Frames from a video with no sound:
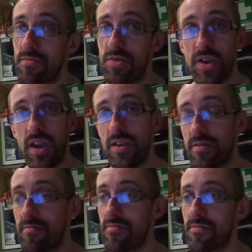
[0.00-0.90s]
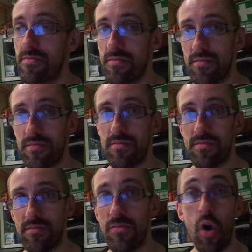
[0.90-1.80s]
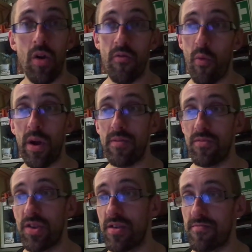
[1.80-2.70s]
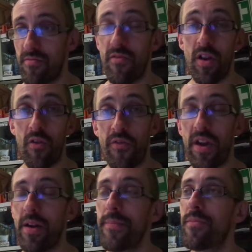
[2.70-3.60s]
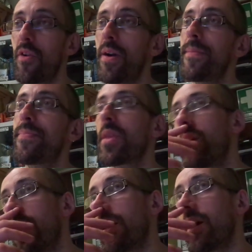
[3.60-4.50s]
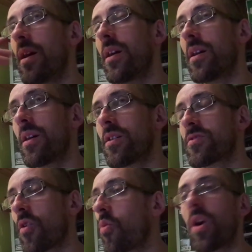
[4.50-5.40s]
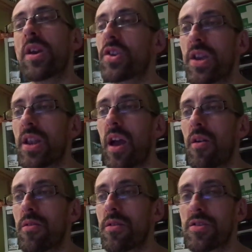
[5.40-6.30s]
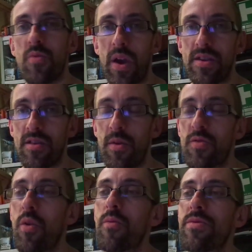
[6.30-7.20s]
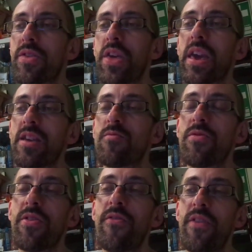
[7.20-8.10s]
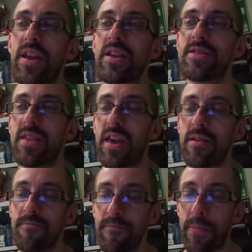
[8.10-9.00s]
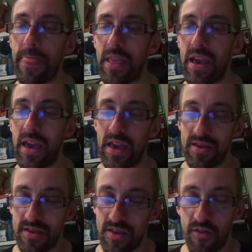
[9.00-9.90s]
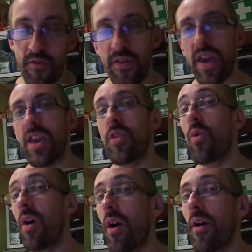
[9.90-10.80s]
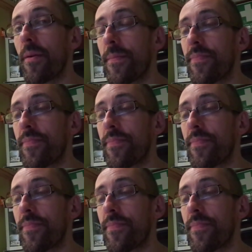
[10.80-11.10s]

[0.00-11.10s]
She is not overweight, and she's a lot fitter, right? So why is she now sweating so much? Well, the thing is with the fitness thing, is the fitter you are,